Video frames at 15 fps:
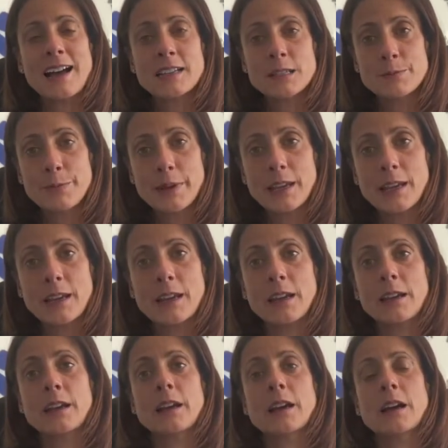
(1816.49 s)
as
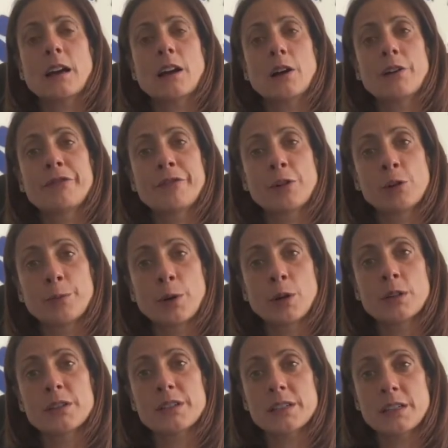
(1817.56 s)
being a foreign
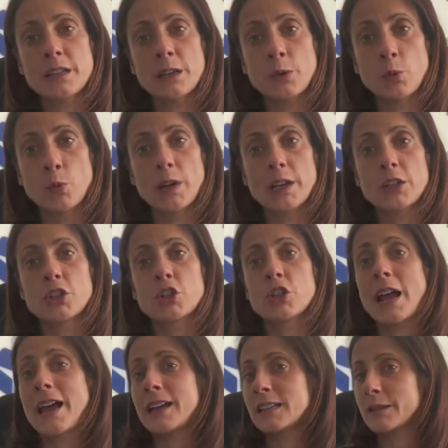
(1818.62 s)
policy
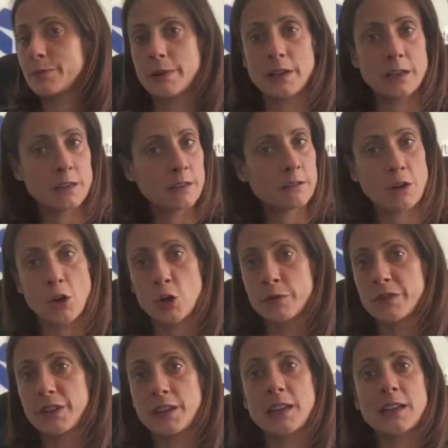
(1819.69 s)
which has been,
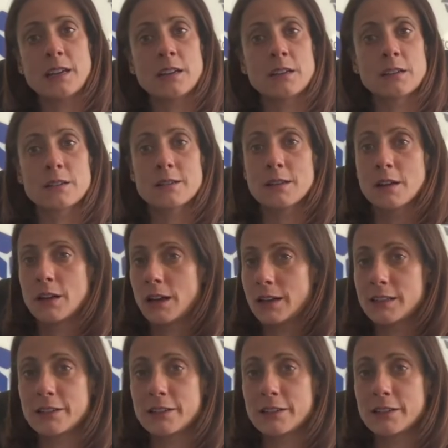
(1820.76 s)
over the years,